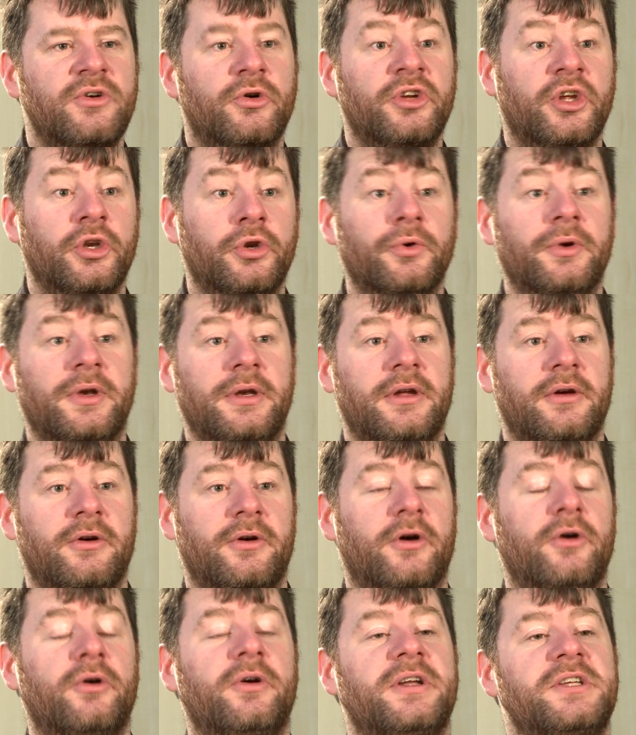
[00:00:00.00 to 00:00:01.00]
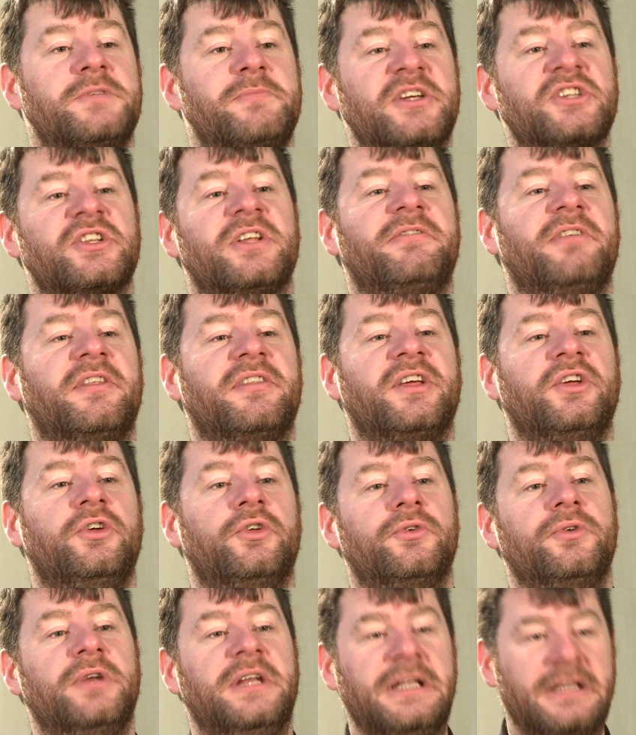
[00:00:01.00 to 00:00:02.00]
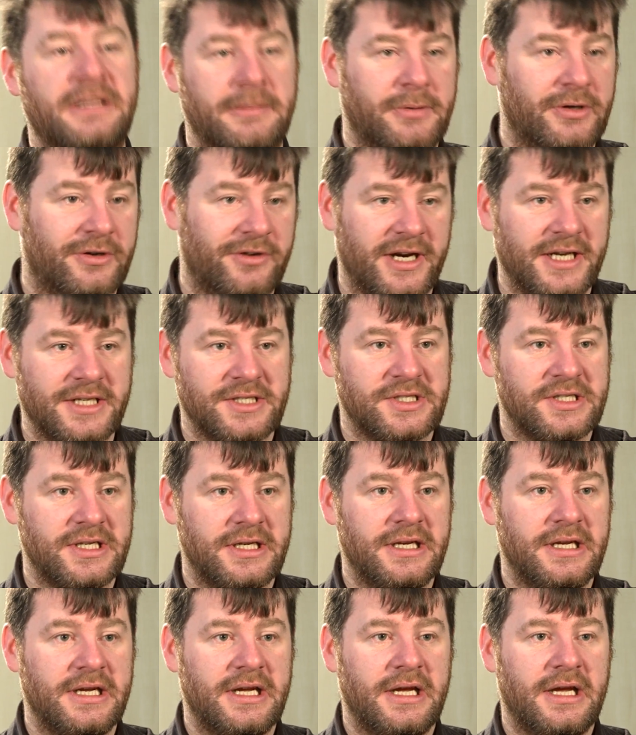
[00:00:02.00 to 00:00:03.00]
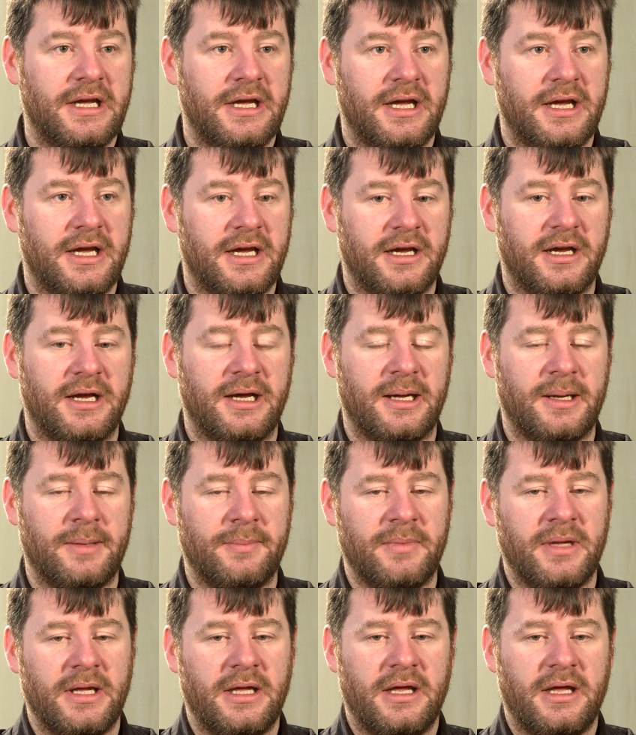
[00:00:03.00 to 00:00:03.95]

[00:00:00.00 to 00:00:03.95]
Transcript: or you don't, or, or especially if you think you don't need to progress, um,